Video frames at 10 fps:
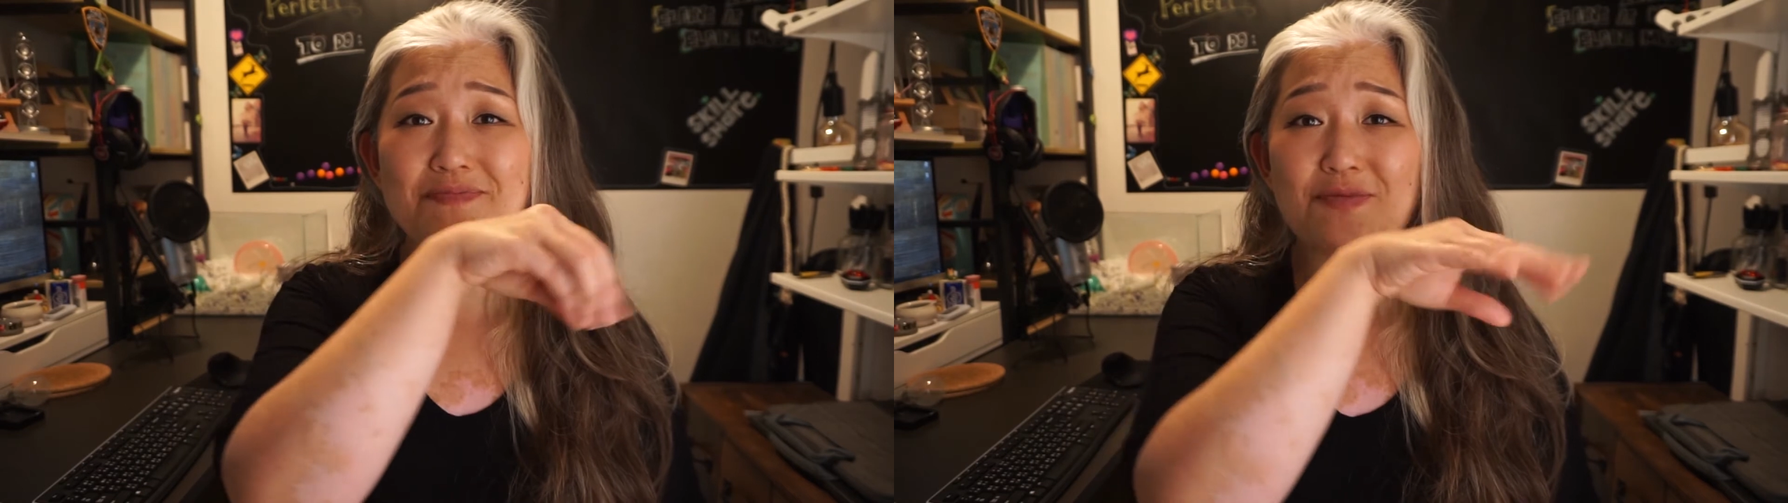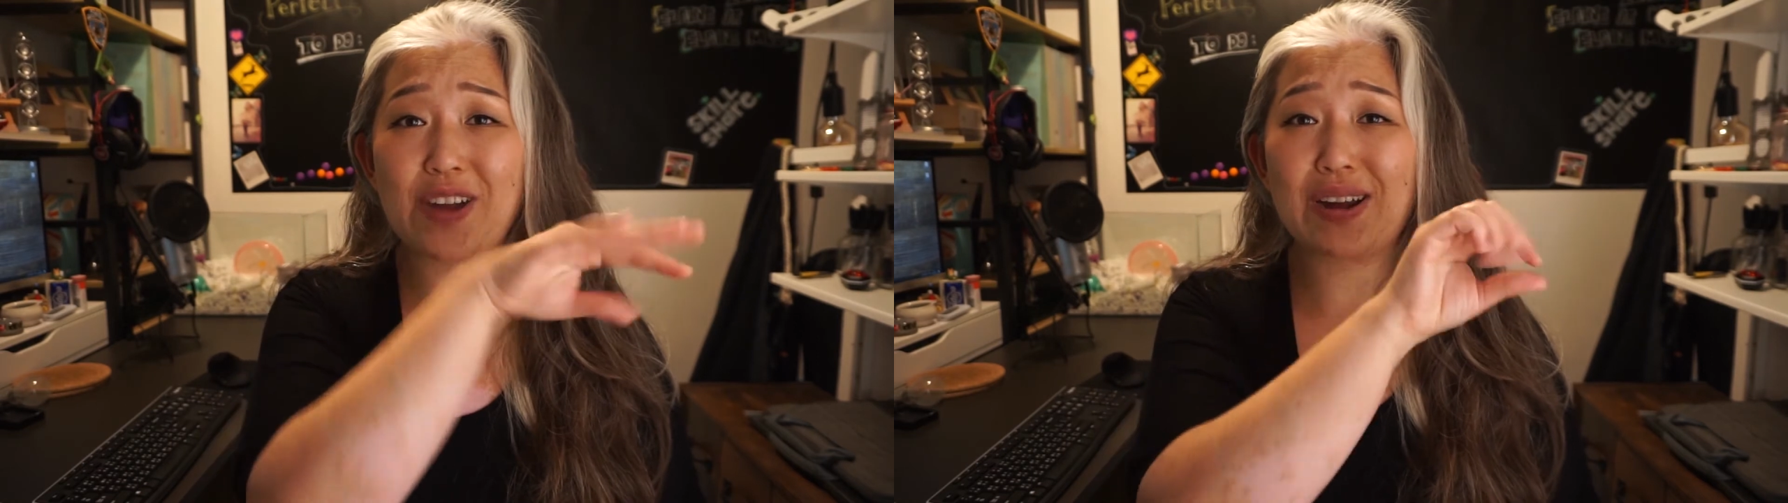
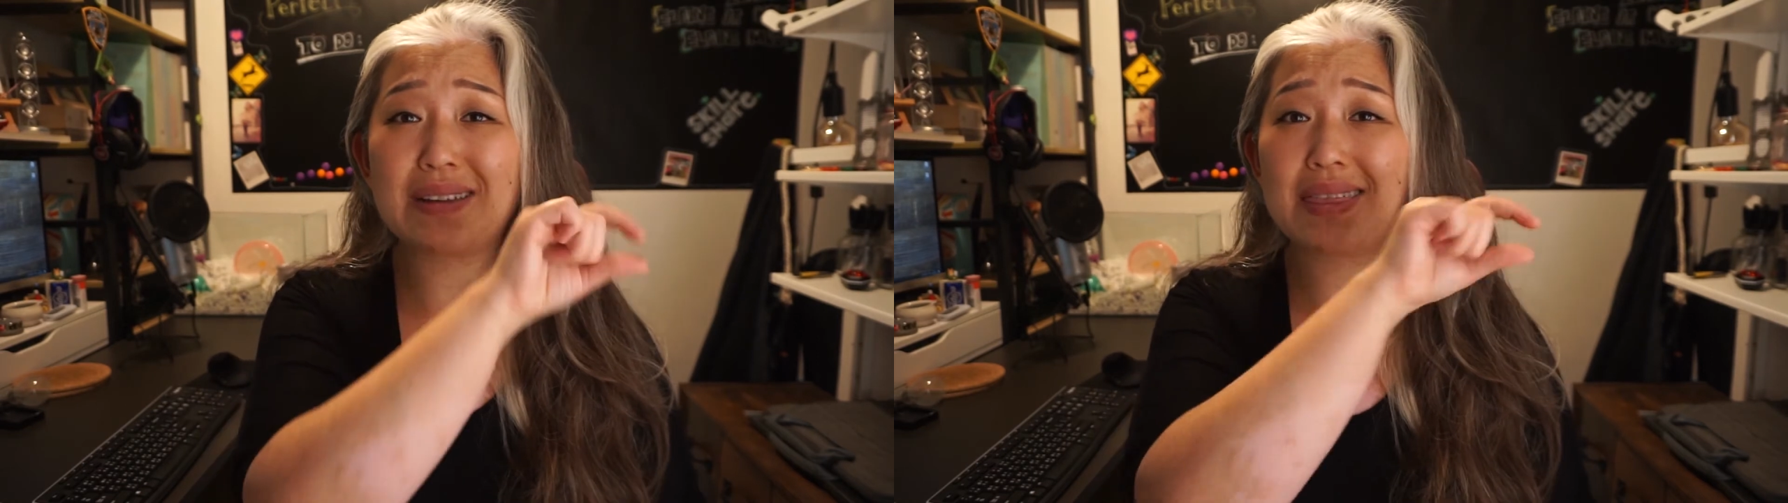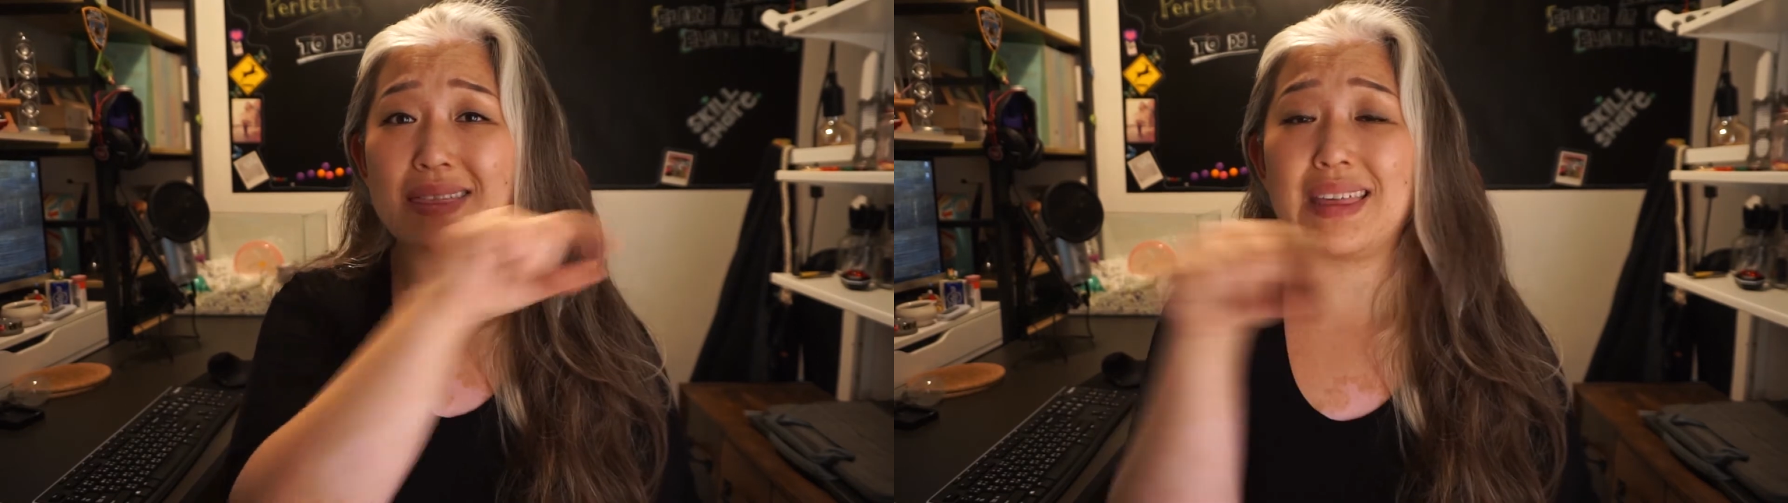very
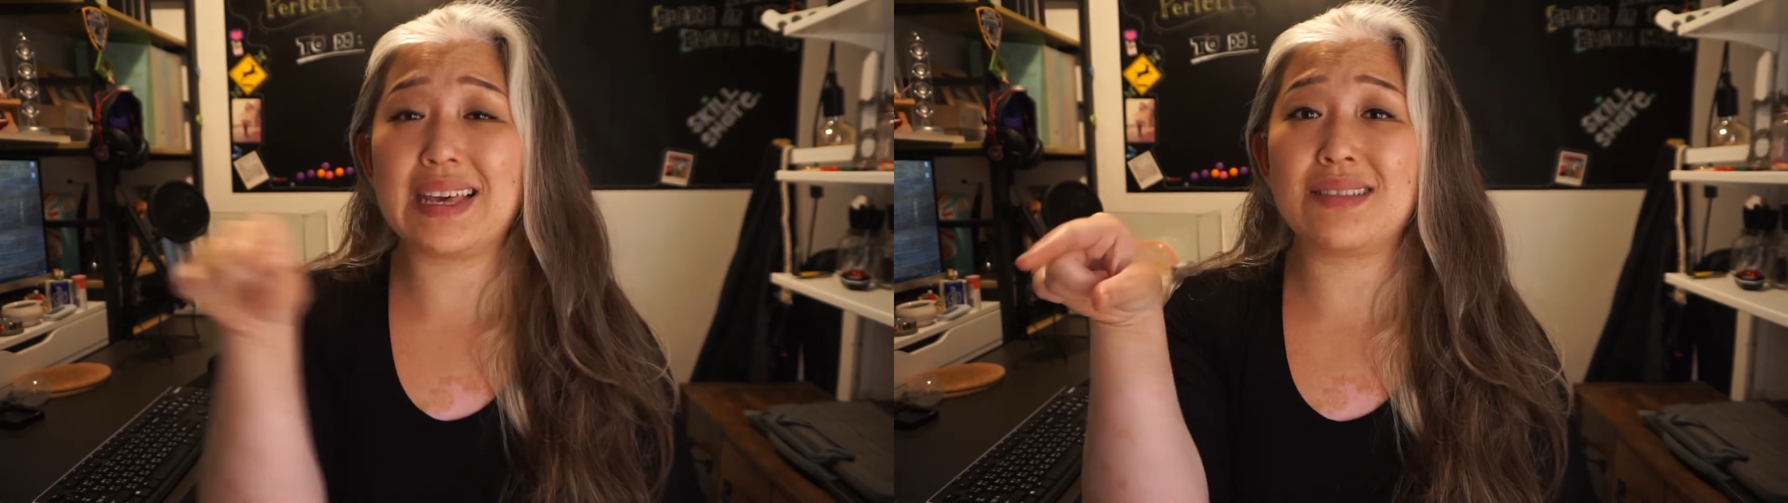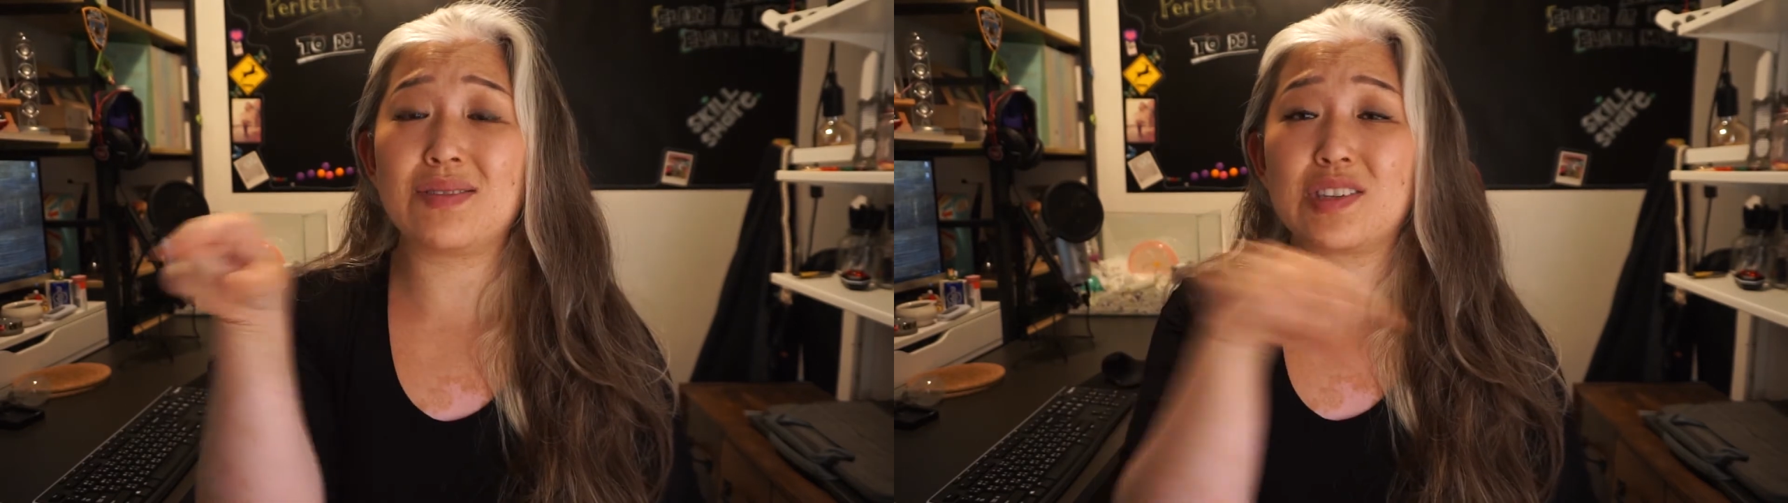
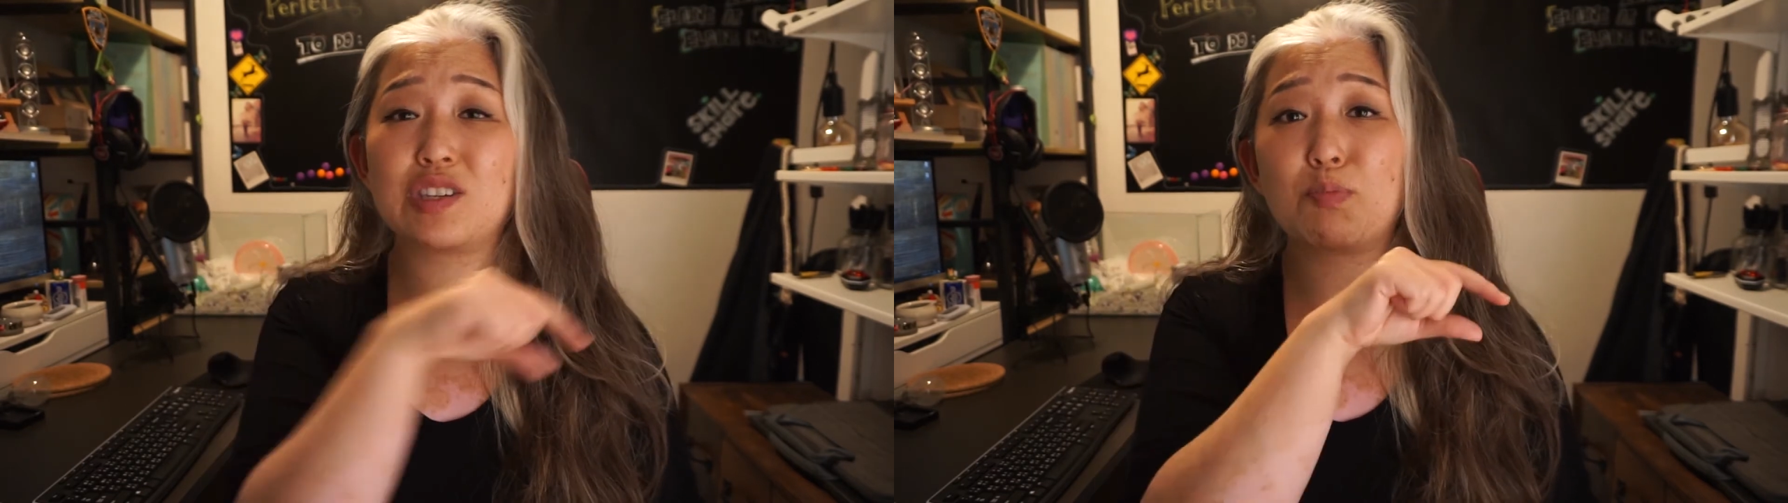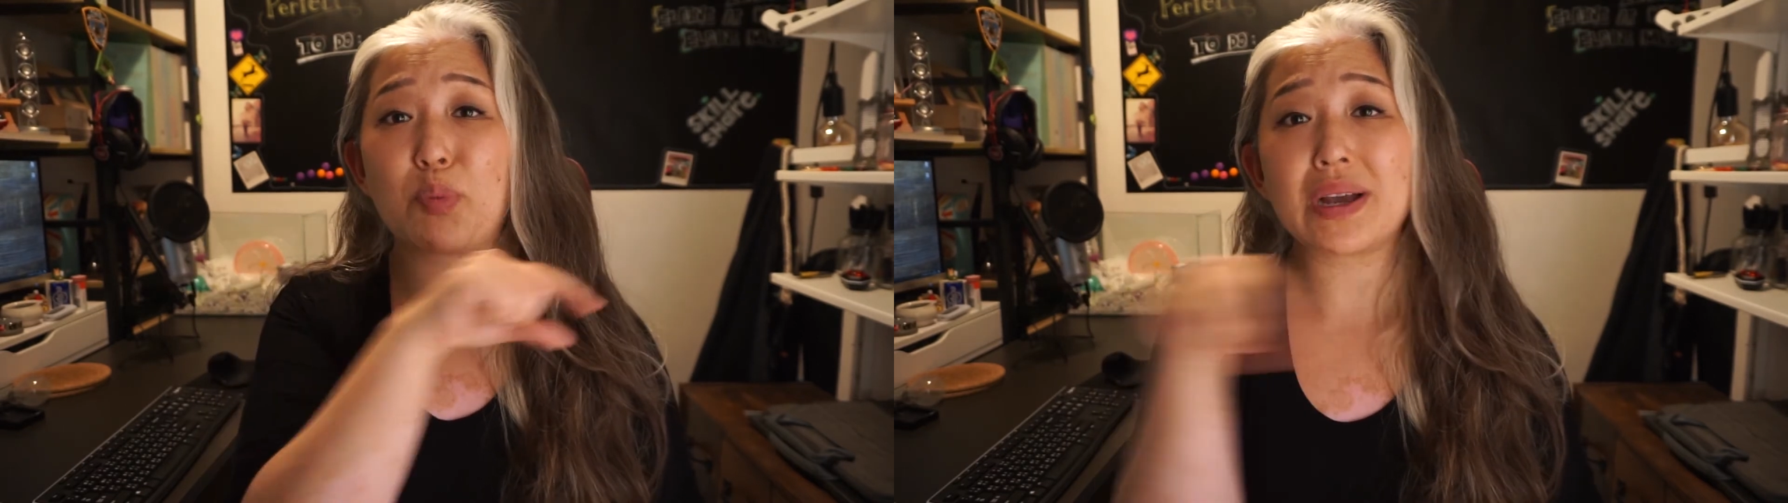thin
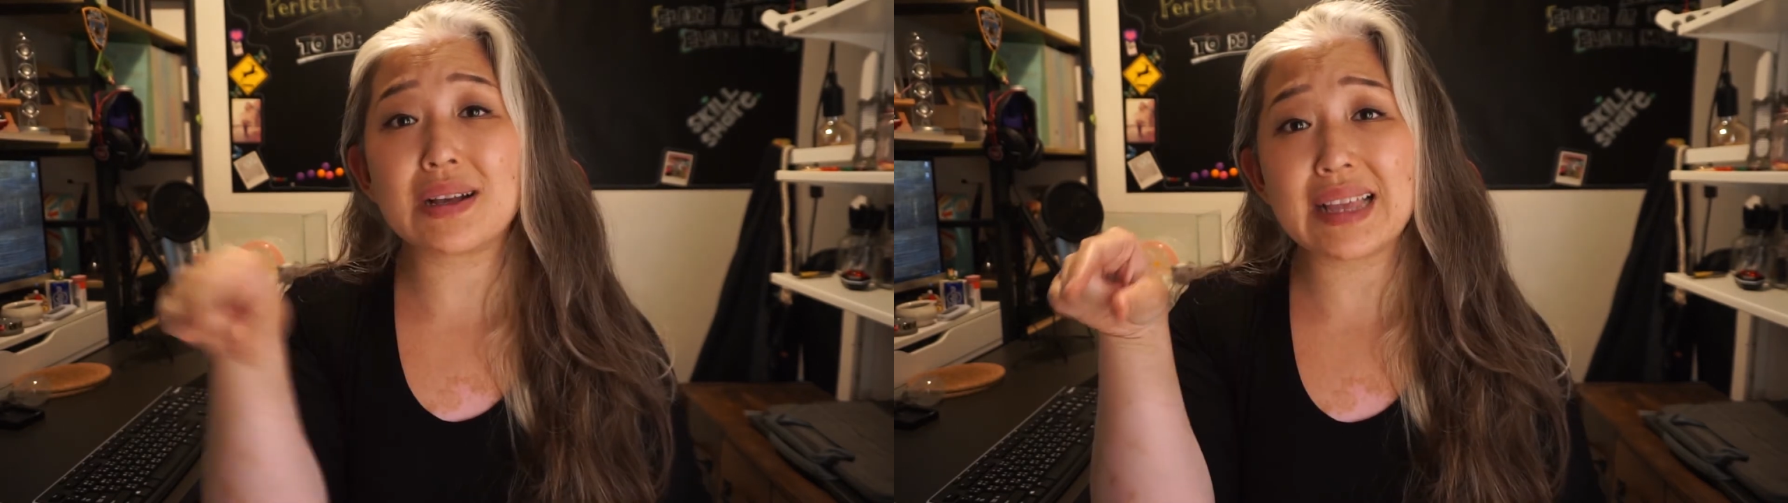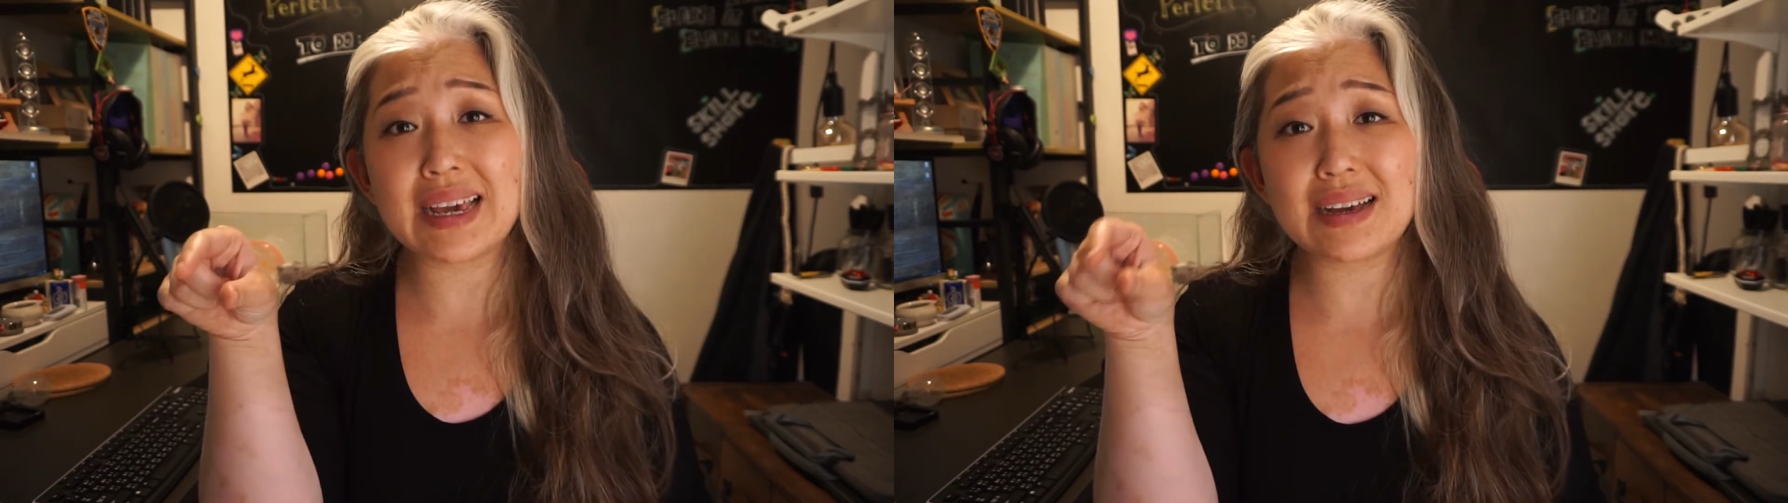
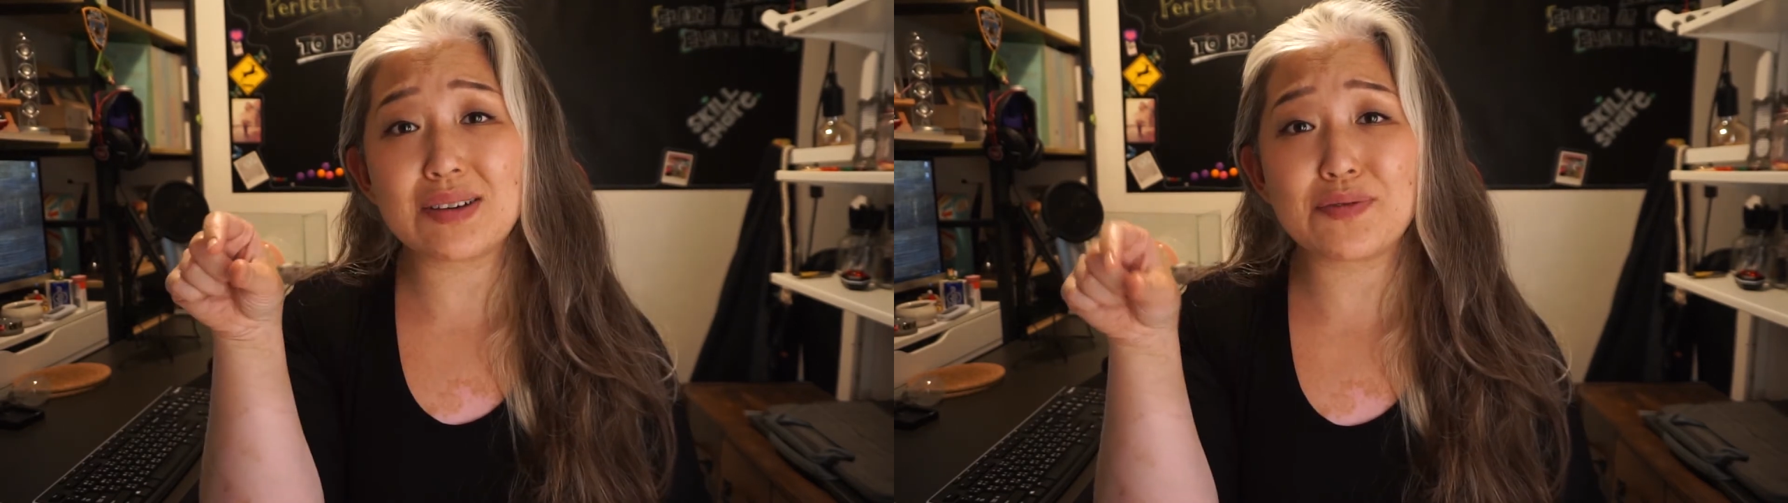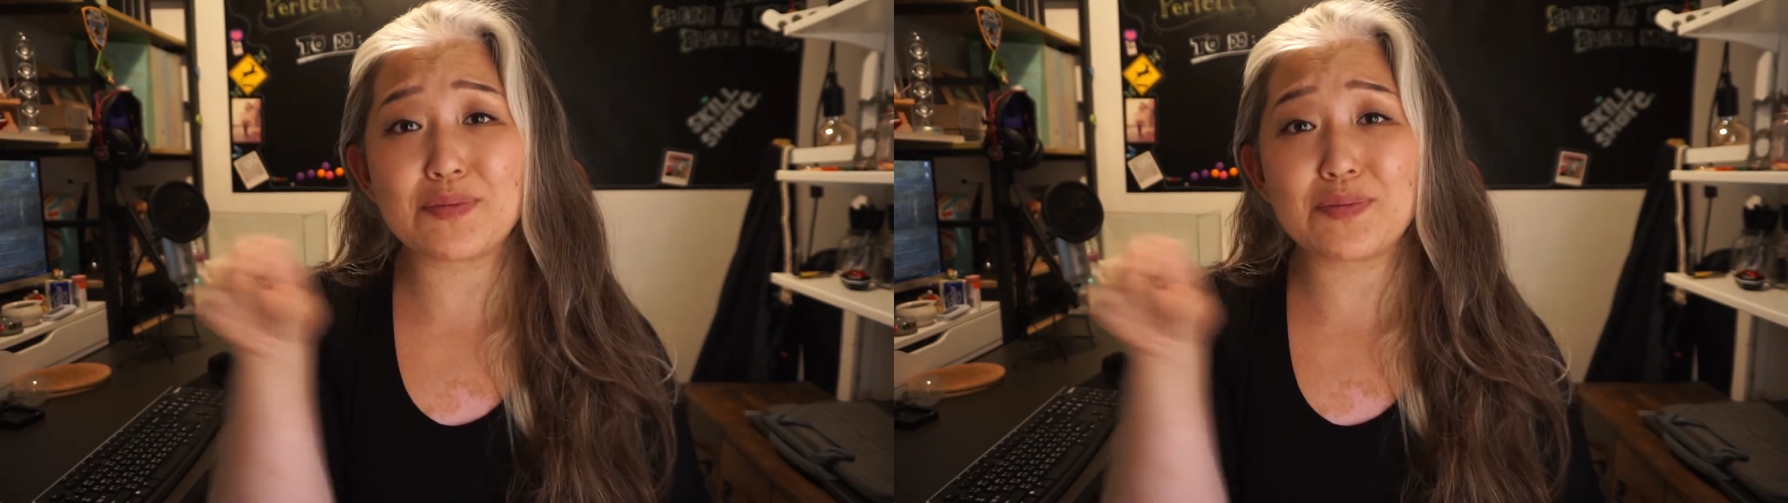sprinkling of